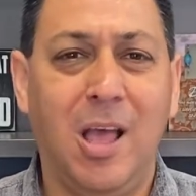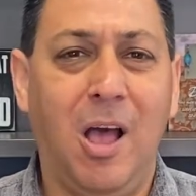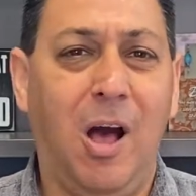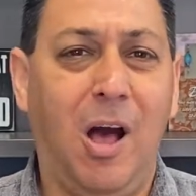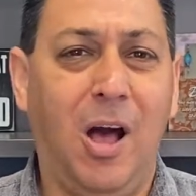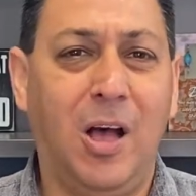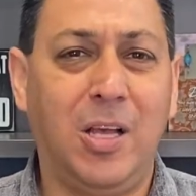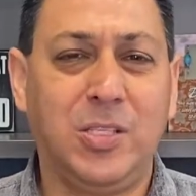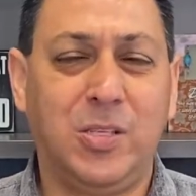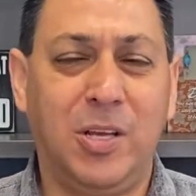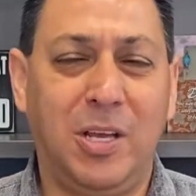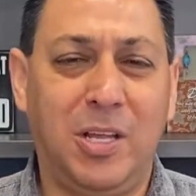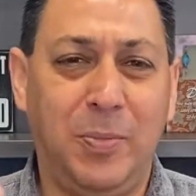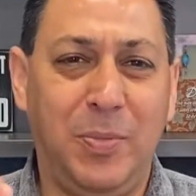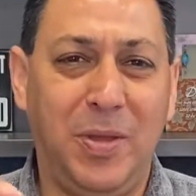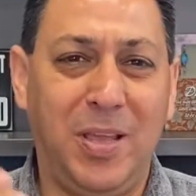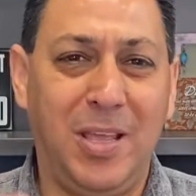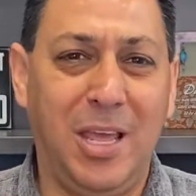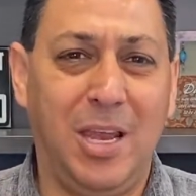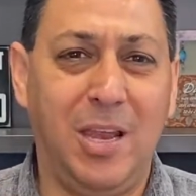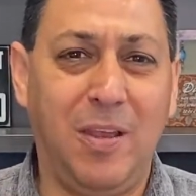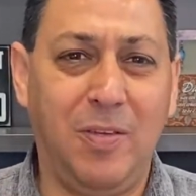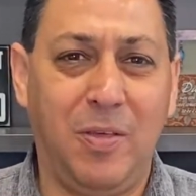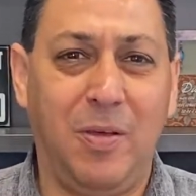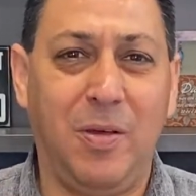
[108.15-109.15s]
Also, at the
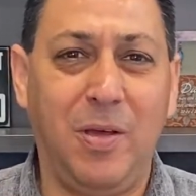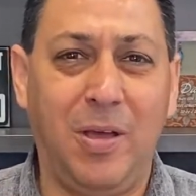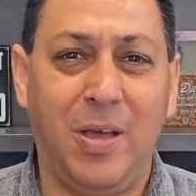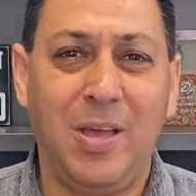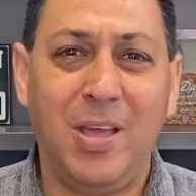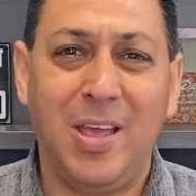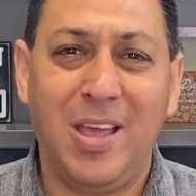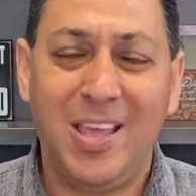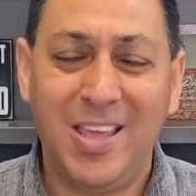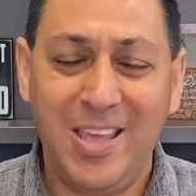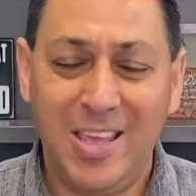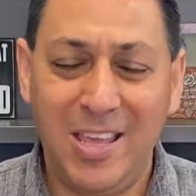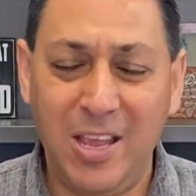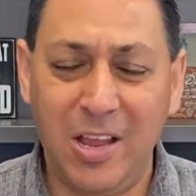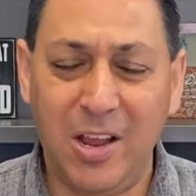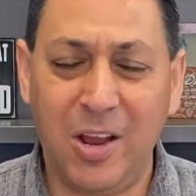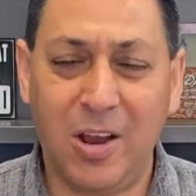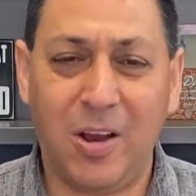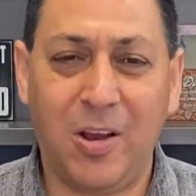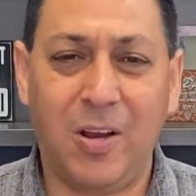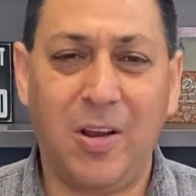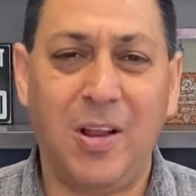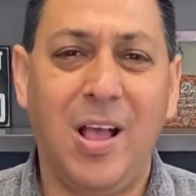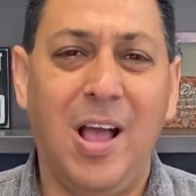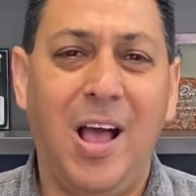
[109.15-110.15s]
beginning of the
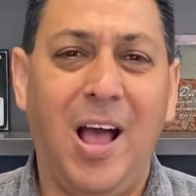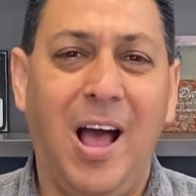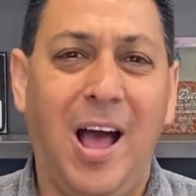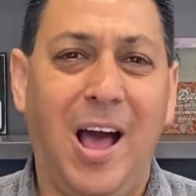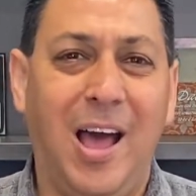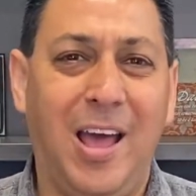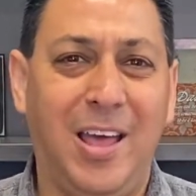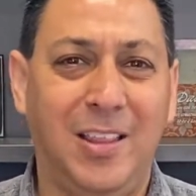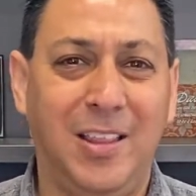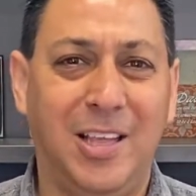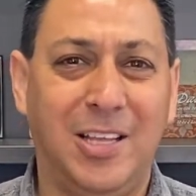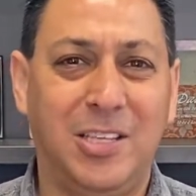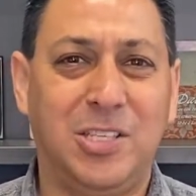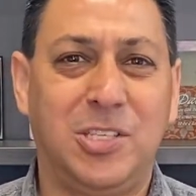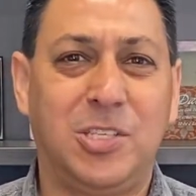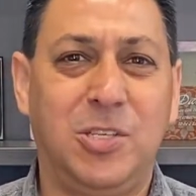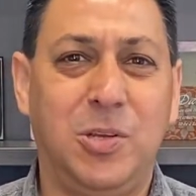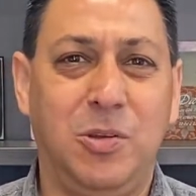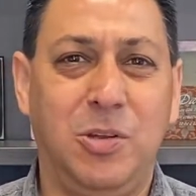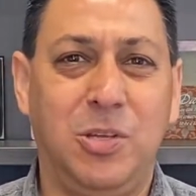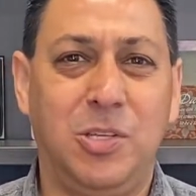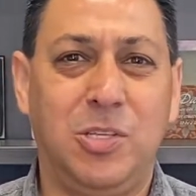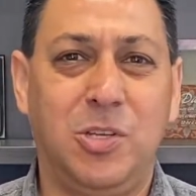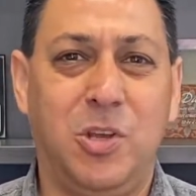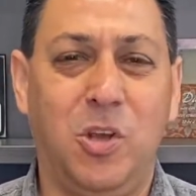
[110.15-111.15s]
year, I let
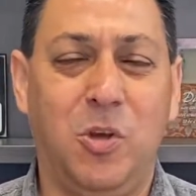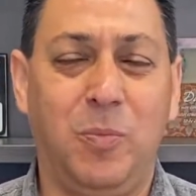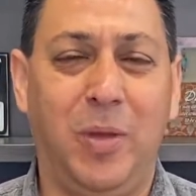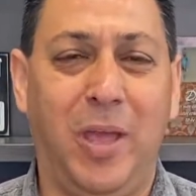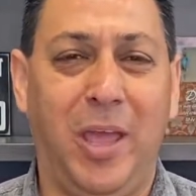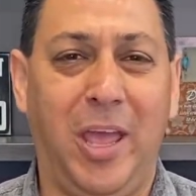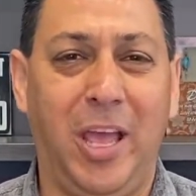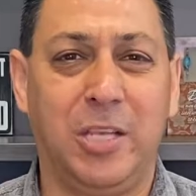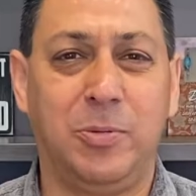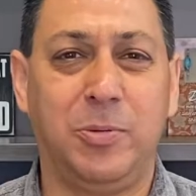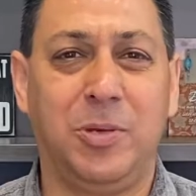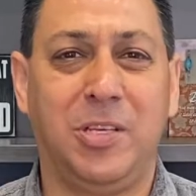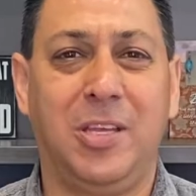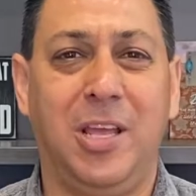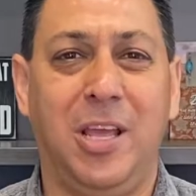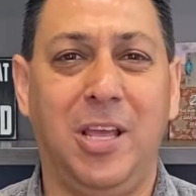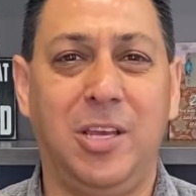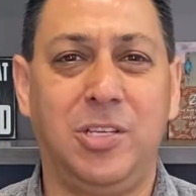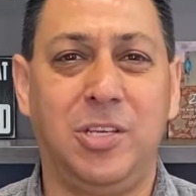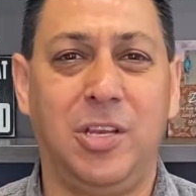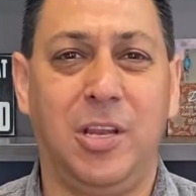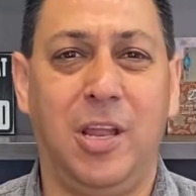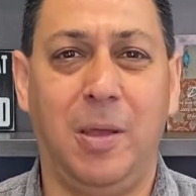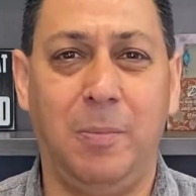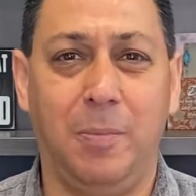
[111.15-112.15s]
students know my
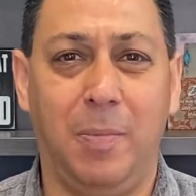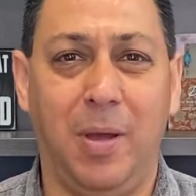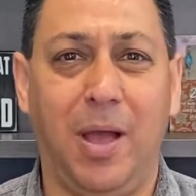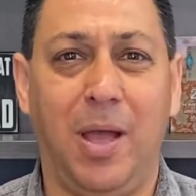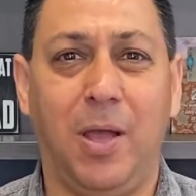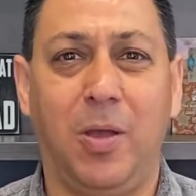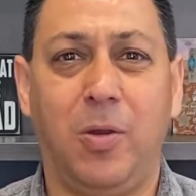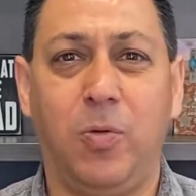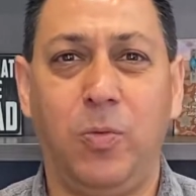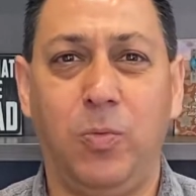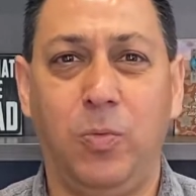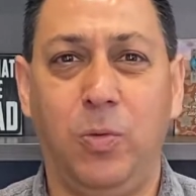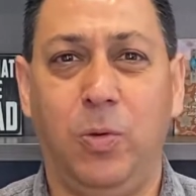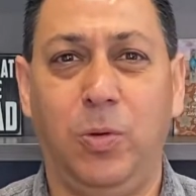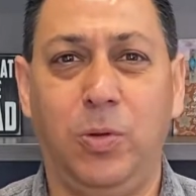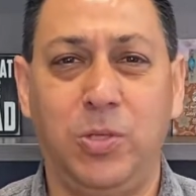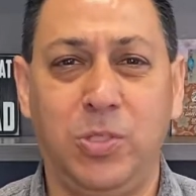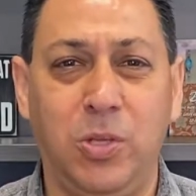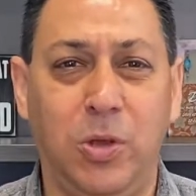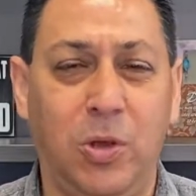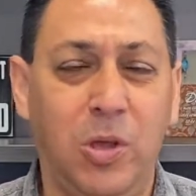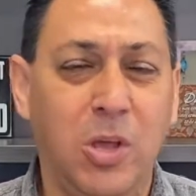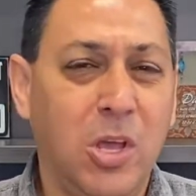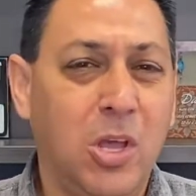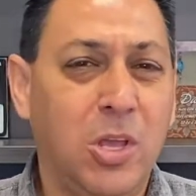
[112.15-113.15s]
expectation and my rules.
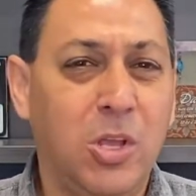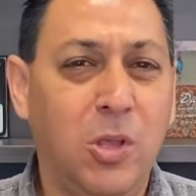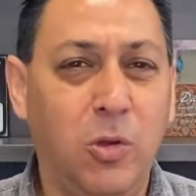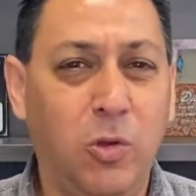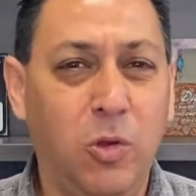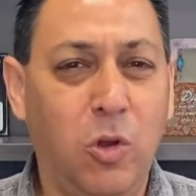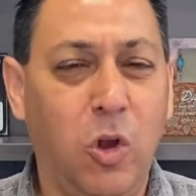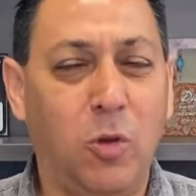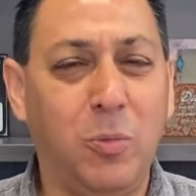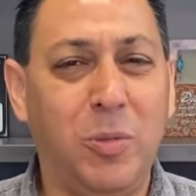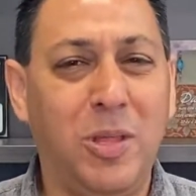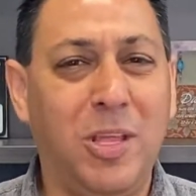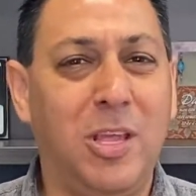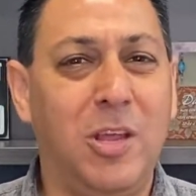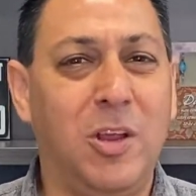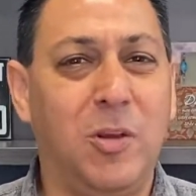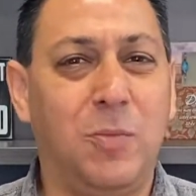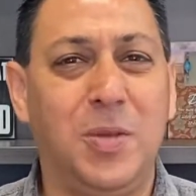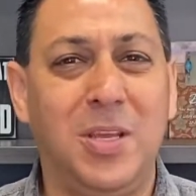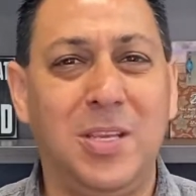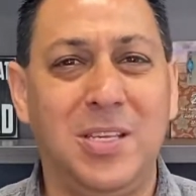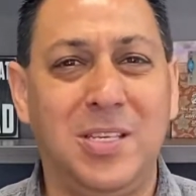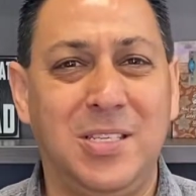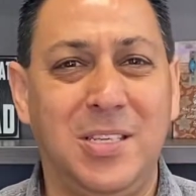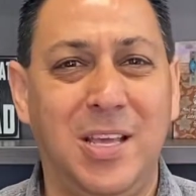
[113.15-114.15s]
So you'll normally hear
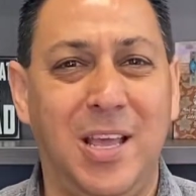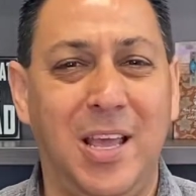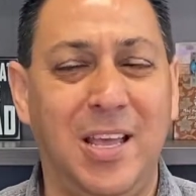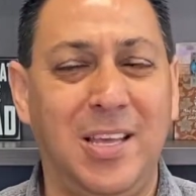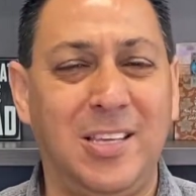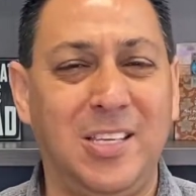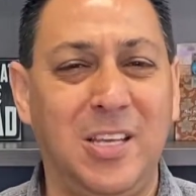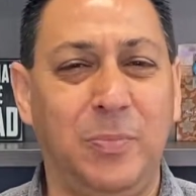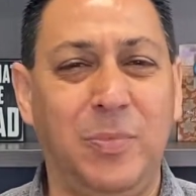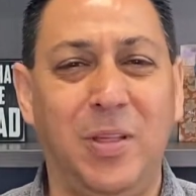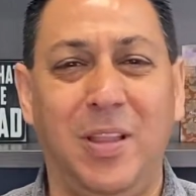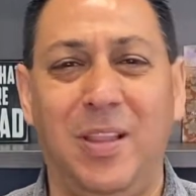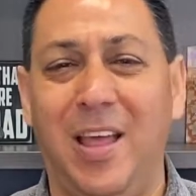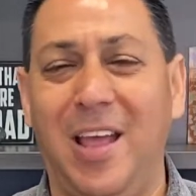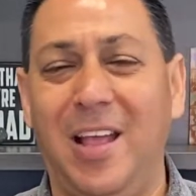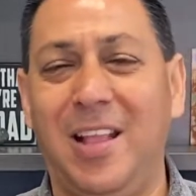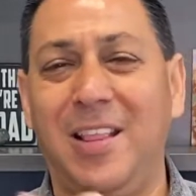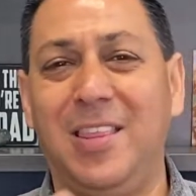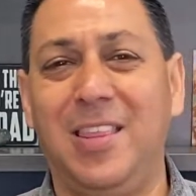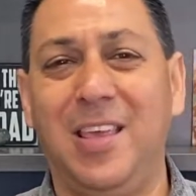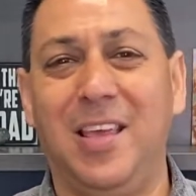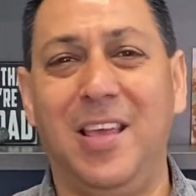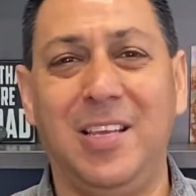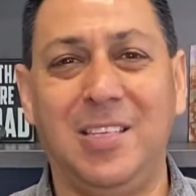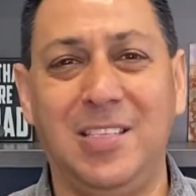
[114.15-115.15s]
me say something
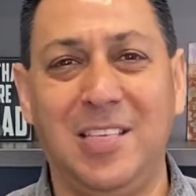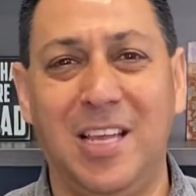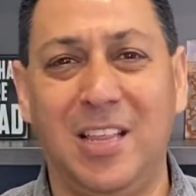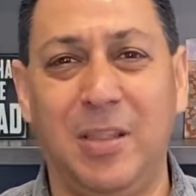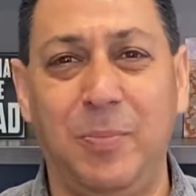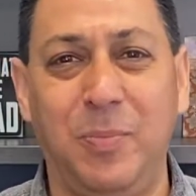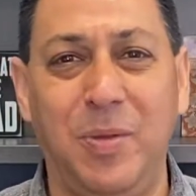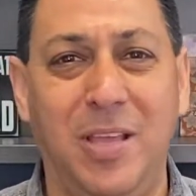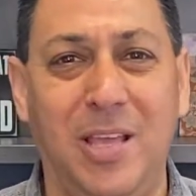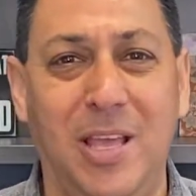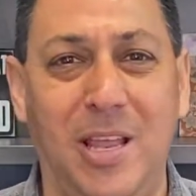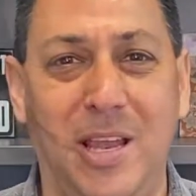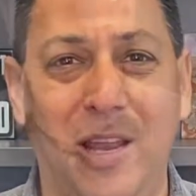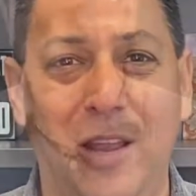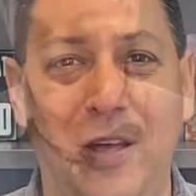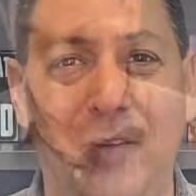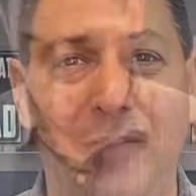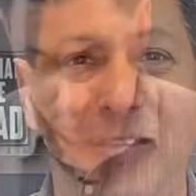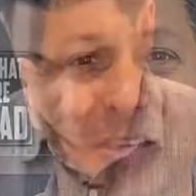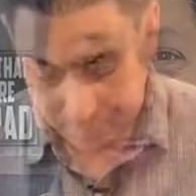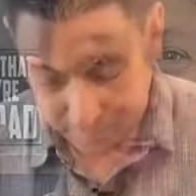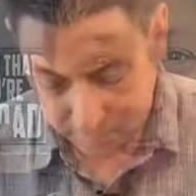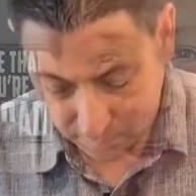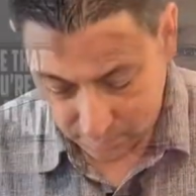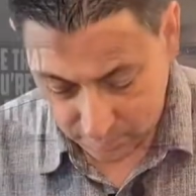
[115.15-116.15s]
like this at the beginning of
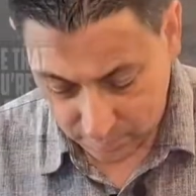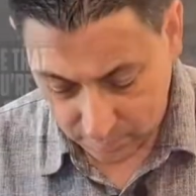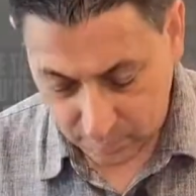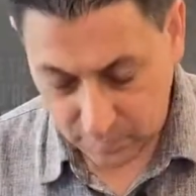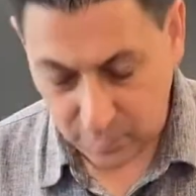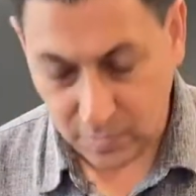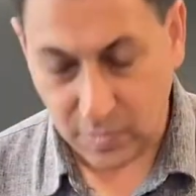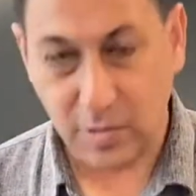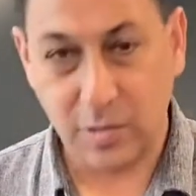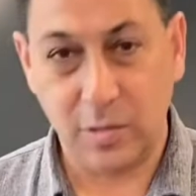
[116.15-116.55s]
the year.